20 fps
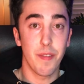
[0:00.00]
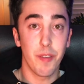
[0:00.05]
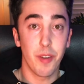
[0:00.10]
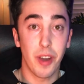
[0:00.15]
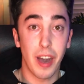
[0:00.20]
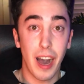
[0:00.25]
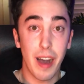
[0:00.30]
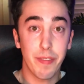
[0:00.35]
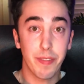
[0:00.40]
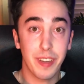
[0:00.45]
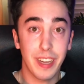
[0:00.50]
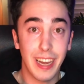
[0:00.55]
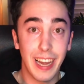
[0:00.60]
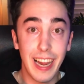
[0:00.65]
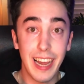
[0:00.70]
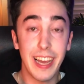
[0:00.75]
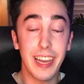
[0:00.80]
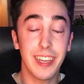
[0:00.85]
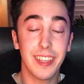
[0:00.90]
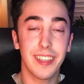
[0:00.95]
you have
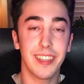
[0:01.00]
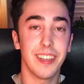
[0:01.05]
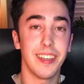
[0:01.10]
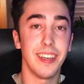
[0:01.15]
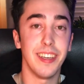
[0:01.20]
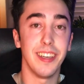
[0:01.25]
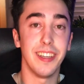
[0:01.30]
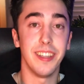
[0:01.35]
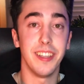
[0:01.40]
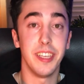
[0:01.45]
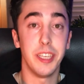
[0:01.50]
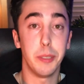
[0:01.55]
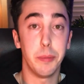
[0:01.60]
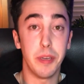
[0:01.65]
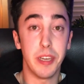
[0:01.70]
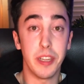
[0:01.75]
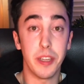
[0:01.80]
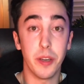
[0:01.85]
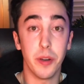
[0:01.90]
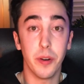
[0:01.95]
clicked in this
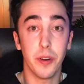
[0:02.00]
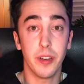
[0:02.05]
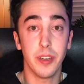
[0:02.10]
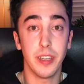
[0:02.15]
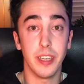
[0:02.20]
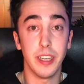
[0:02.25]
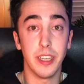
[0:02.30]
video,